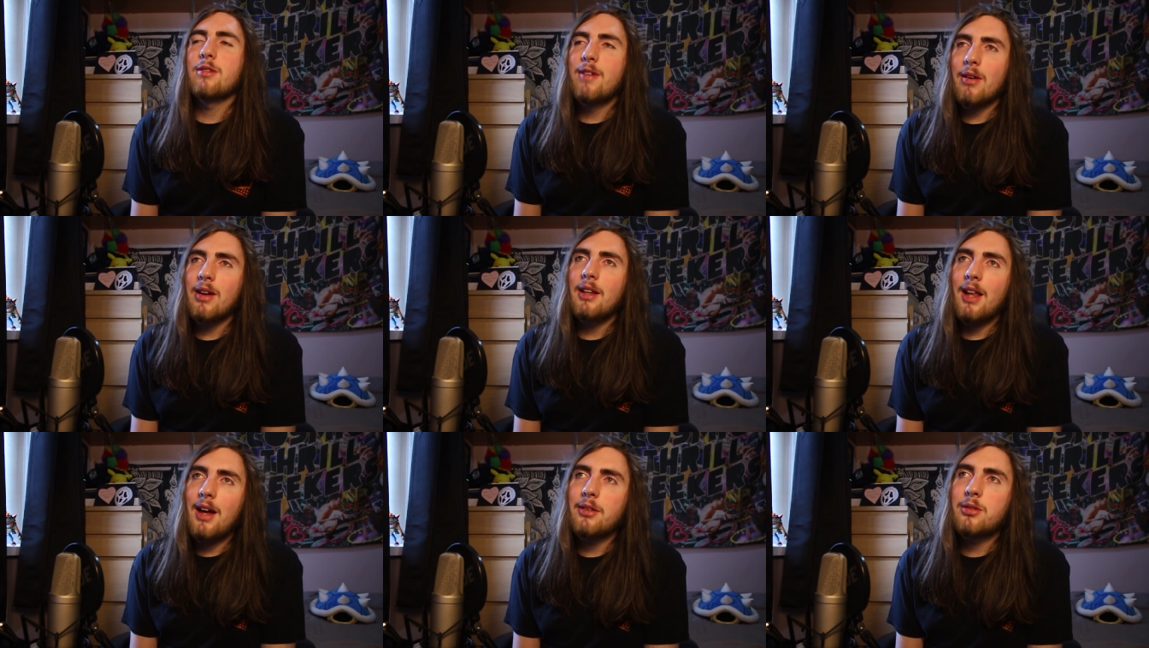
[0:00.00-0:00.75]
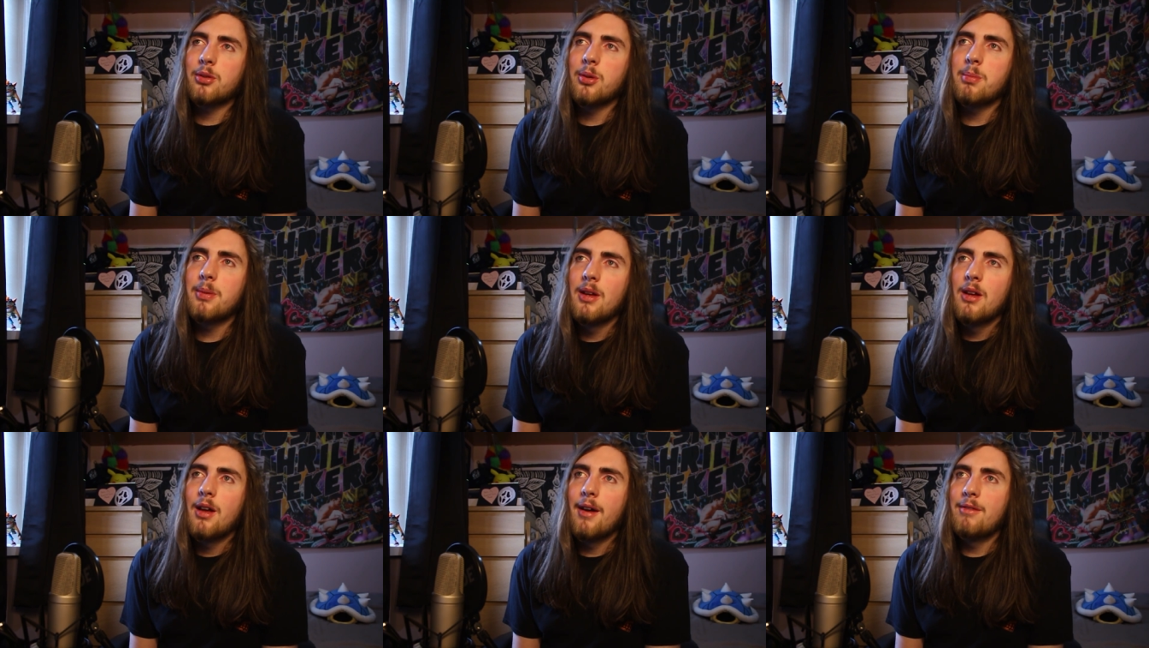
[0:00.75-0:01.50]
a very loud group
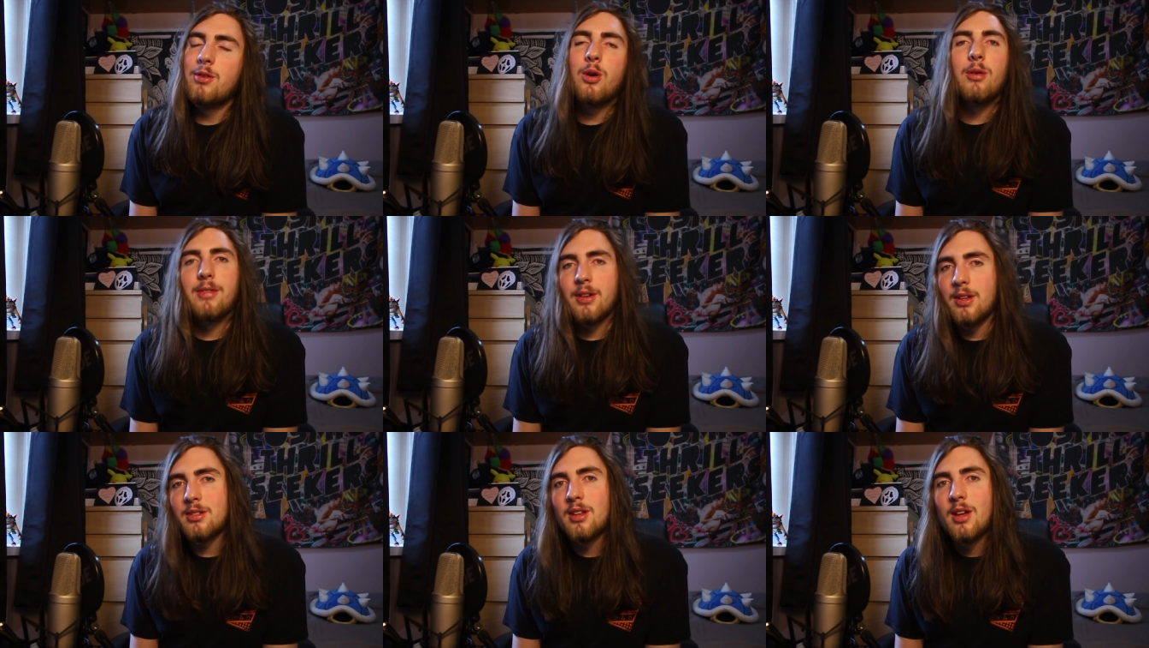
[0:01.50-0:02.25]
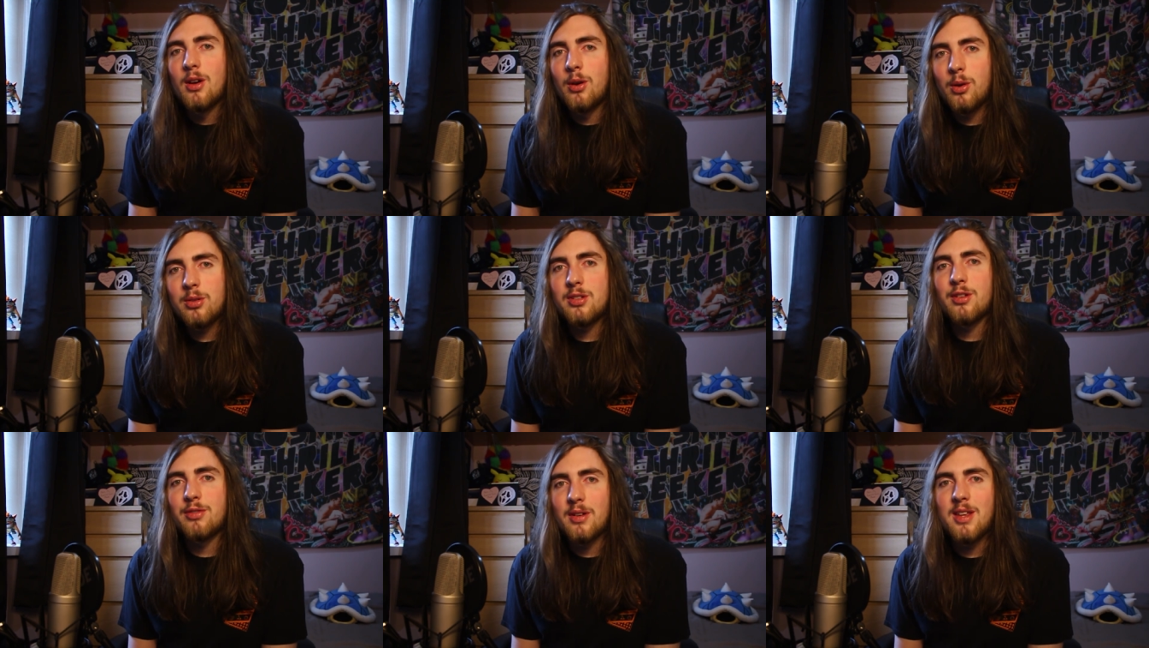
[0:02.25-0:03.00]
of Northerners,
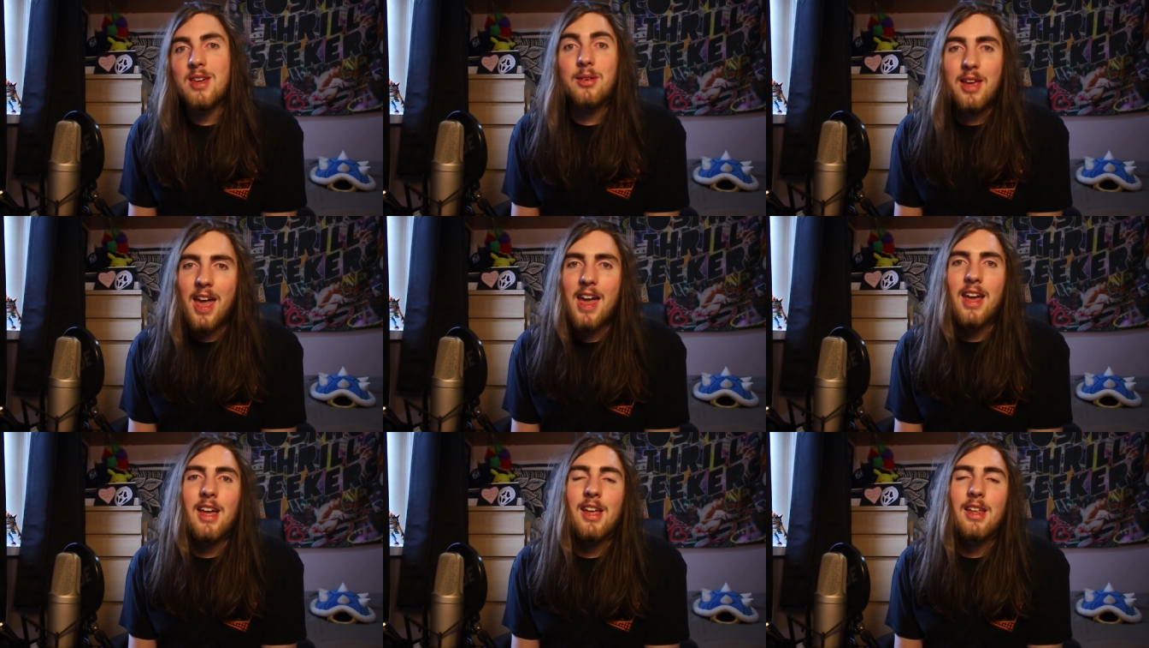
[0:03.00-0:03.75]
also from the UK.